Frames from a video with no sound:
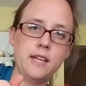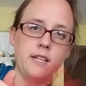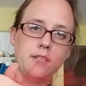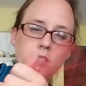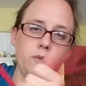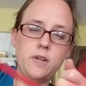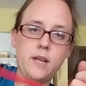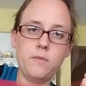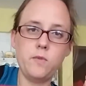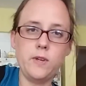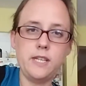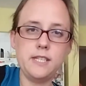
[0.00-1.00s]
So what
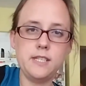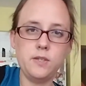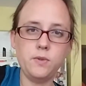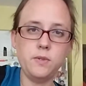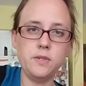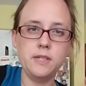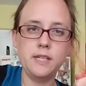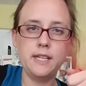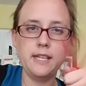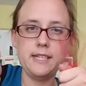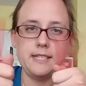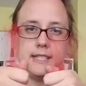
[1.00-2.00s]
I'm going to do
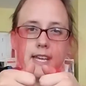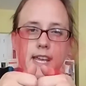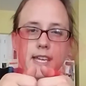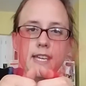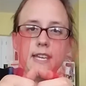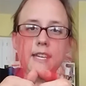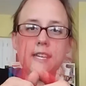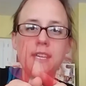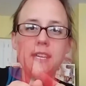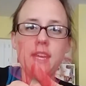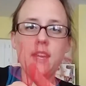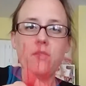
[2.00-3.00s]
is take
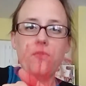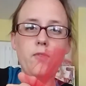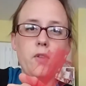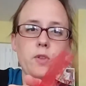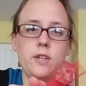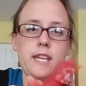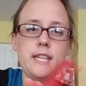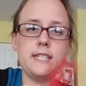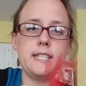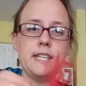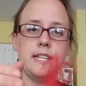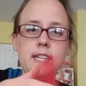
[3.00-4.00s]
it and fold
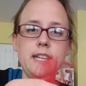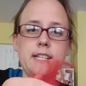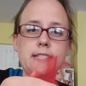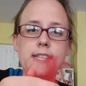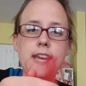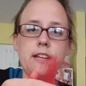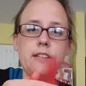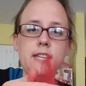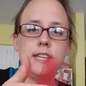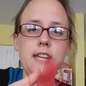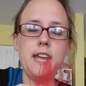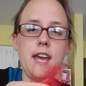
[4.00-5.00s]
it
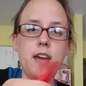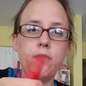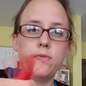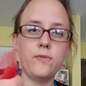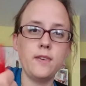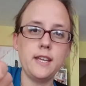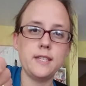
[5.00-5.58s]
exactly in half.